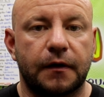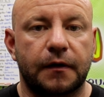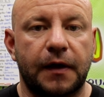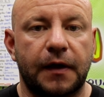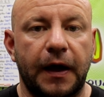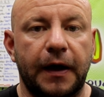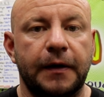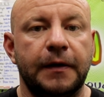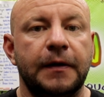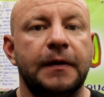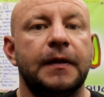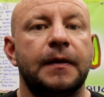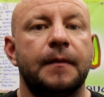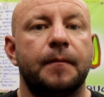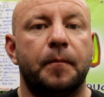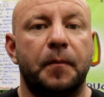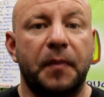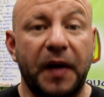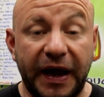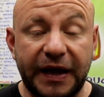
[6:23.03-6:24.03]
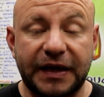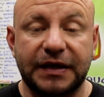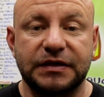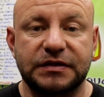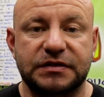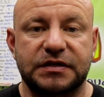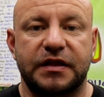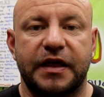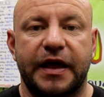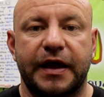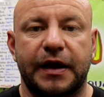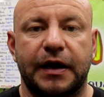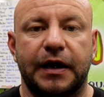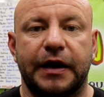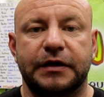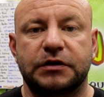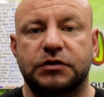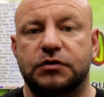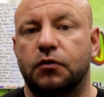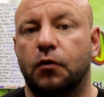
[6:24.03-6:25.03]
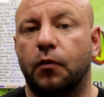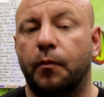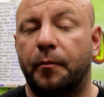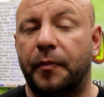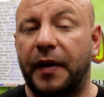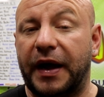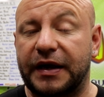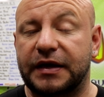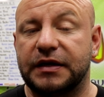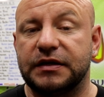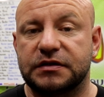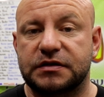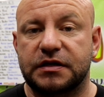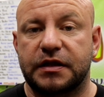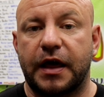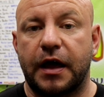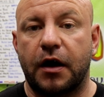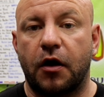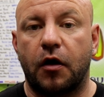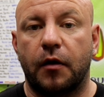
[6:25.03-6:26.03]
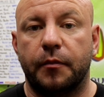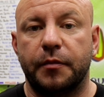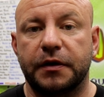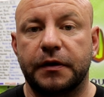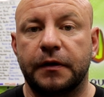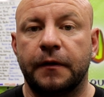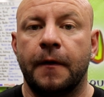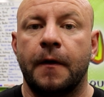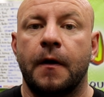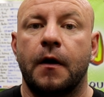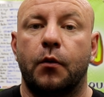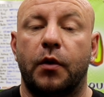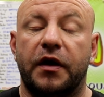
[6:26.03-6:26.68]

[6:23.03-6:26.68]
okay, back into their collection or back into their hobby,